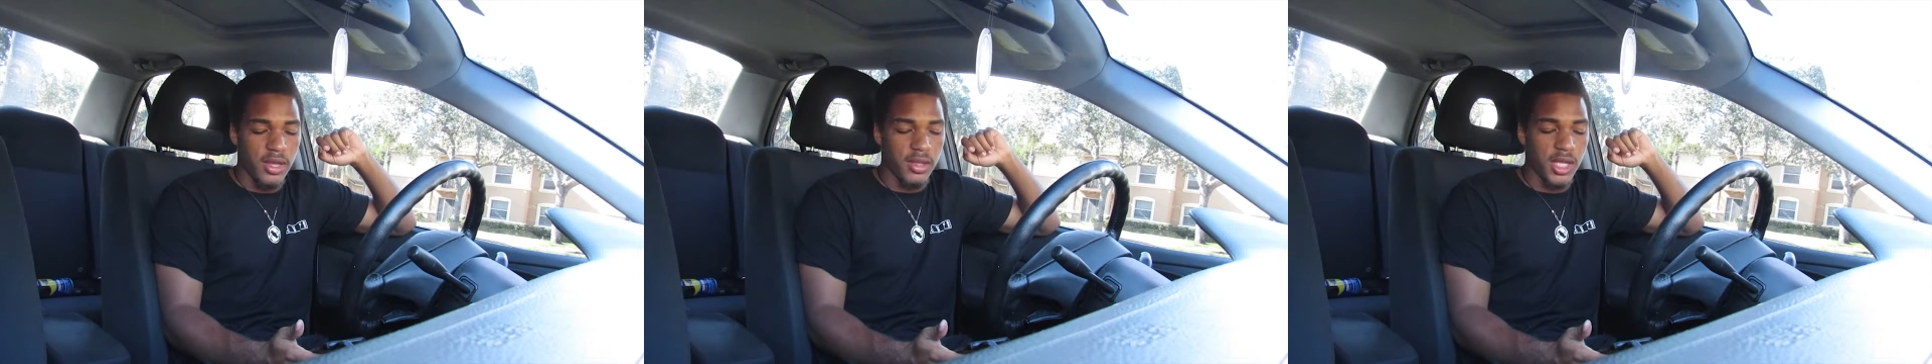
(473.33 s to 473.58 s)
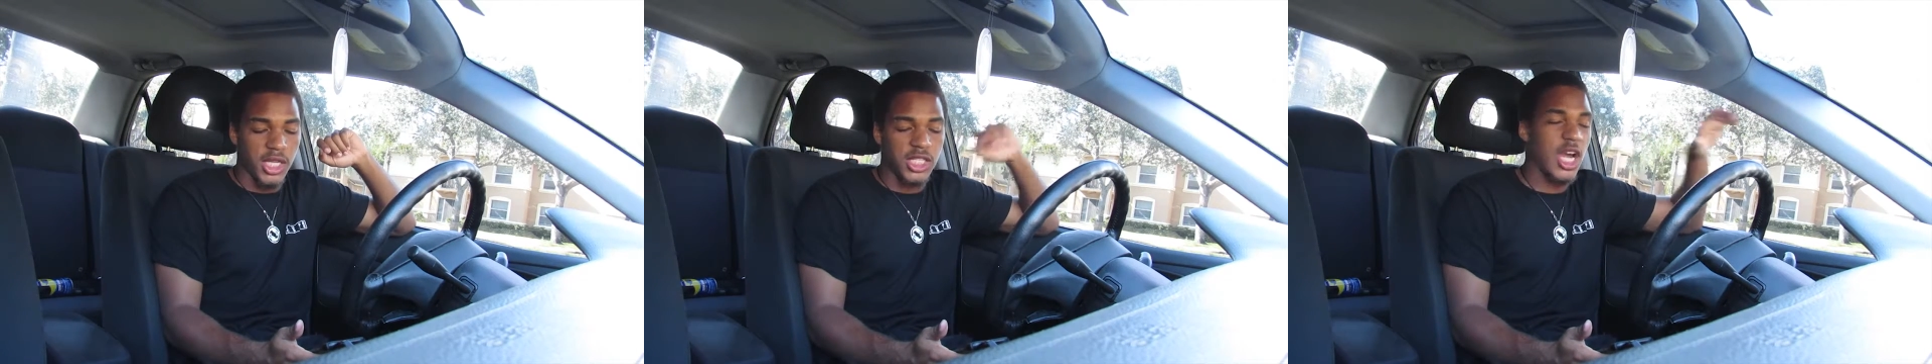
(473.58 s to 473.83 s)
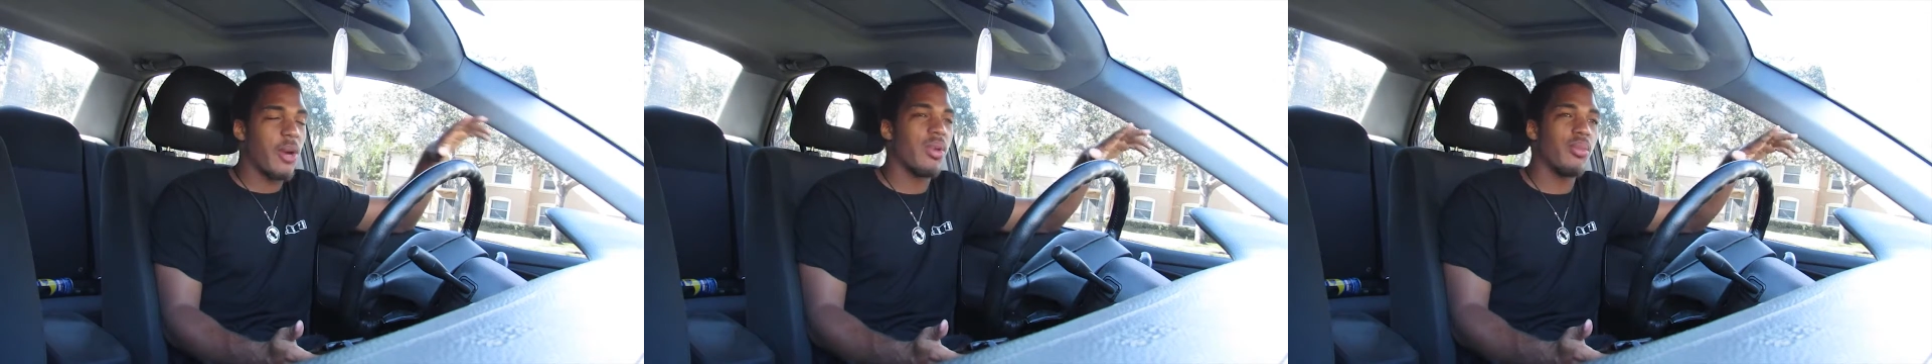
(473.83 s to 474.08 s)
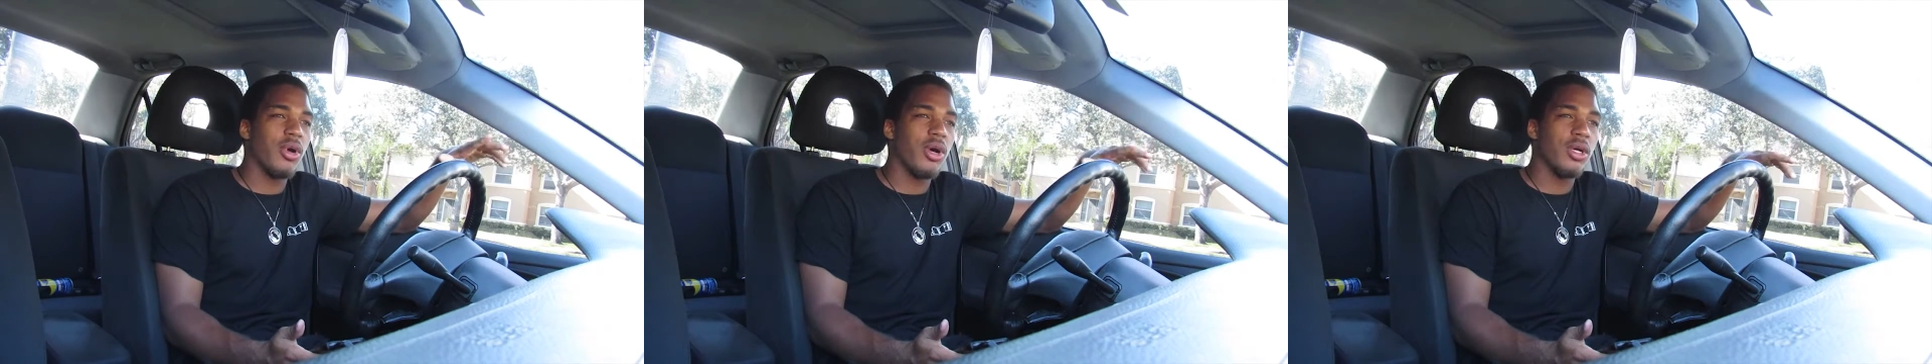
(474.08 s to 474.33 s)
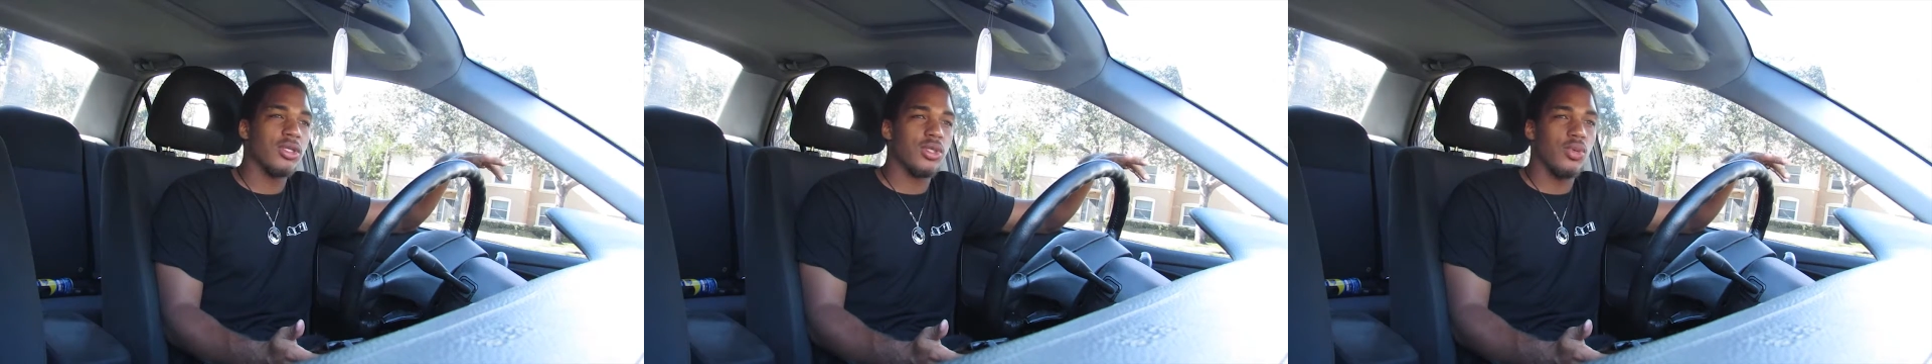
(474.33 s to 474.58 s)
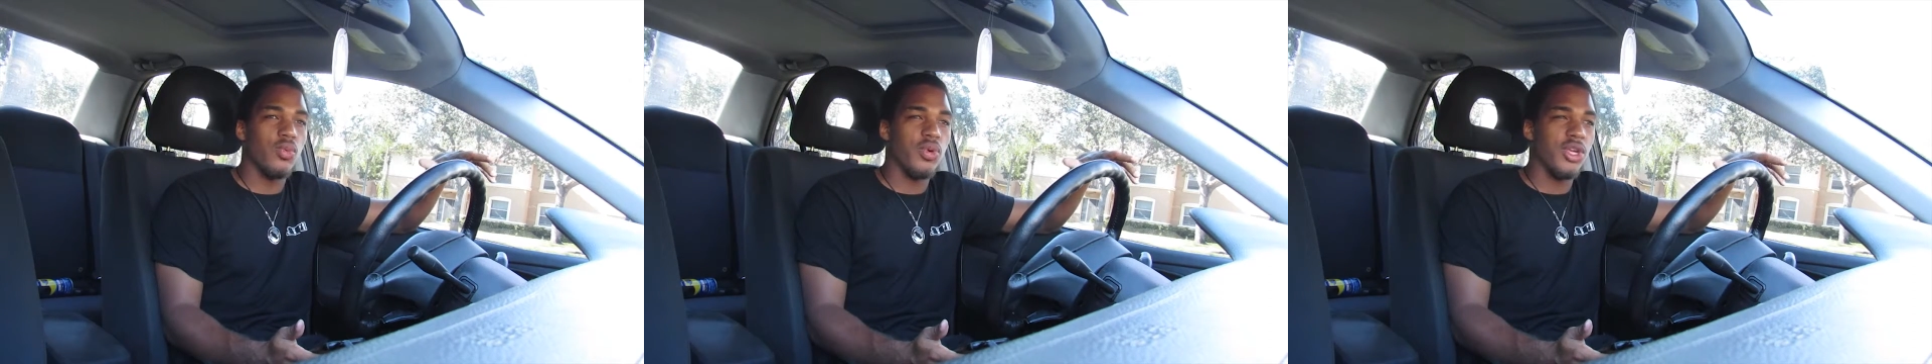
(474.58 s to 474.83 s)
the timing box,
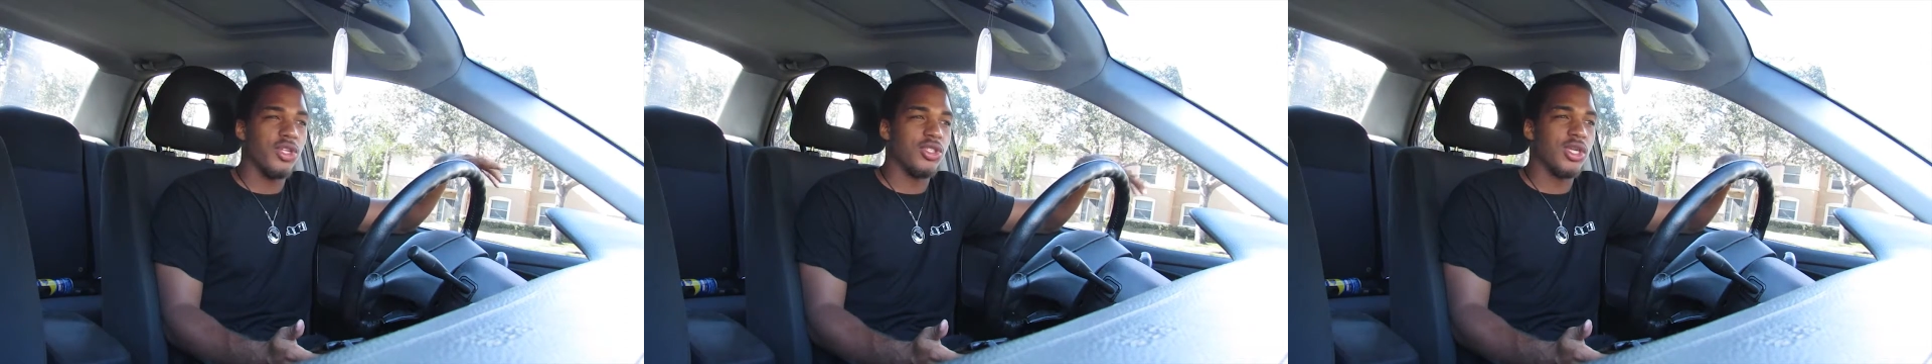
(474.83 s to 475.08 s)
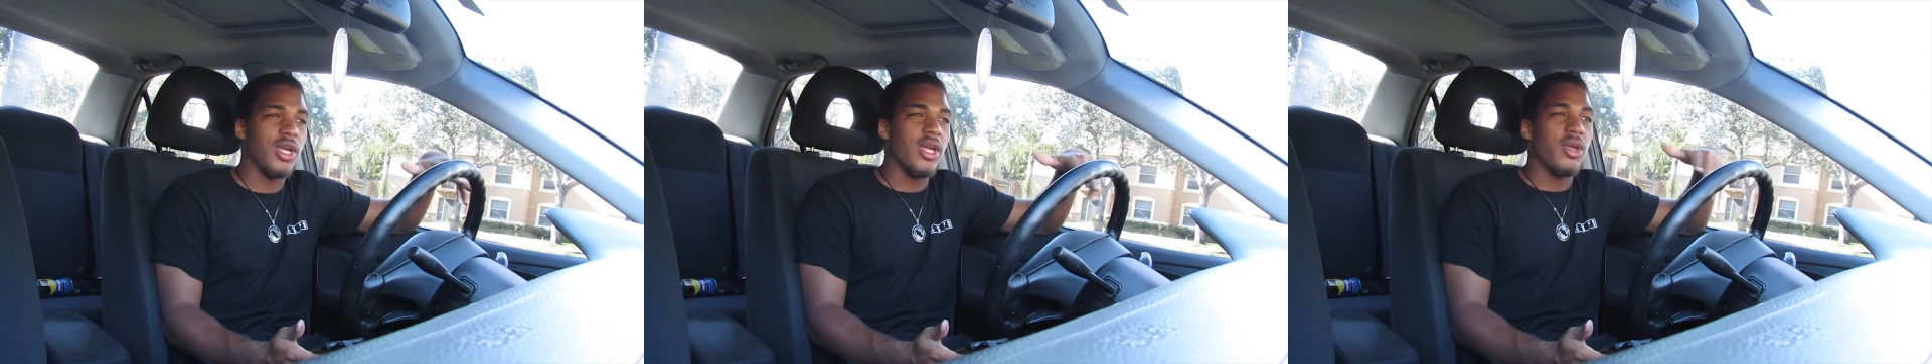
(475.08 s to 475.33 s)
which